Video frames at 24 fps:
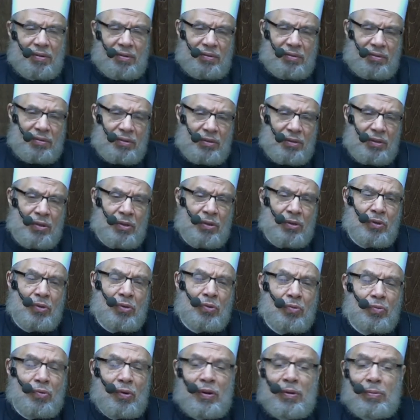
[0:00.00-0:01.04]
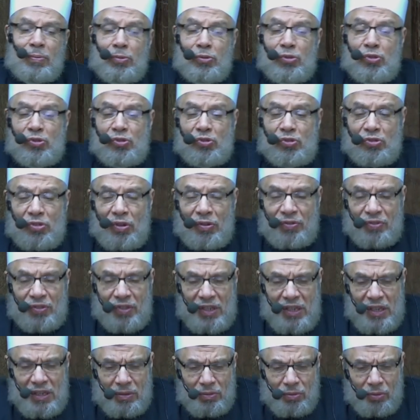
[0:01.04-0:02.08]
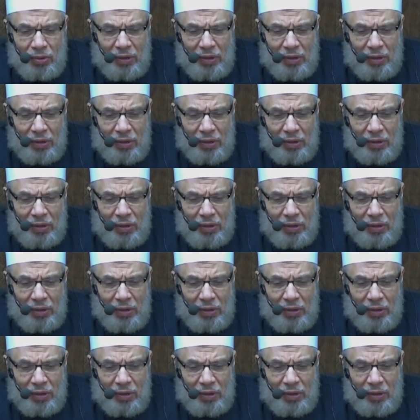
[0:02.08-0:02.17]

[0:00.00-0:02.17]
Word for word: the obvious format